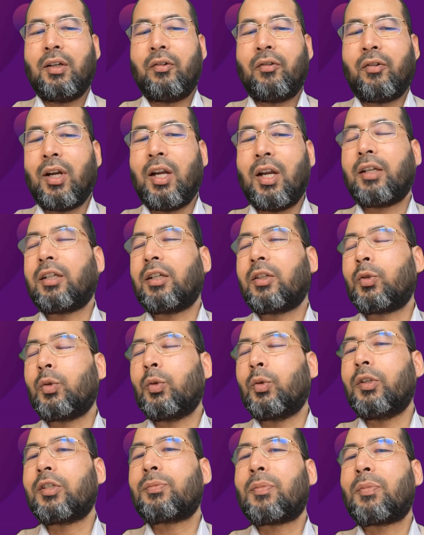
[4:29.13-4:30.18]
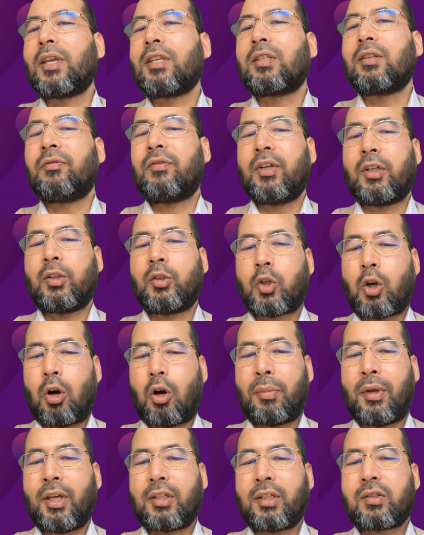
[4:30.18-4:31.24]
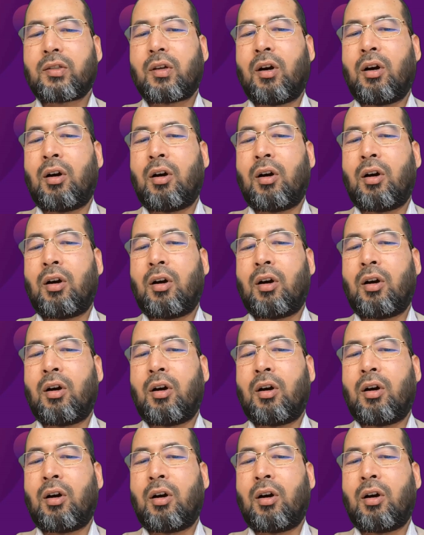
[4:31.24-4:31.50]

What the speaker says: related to specific topics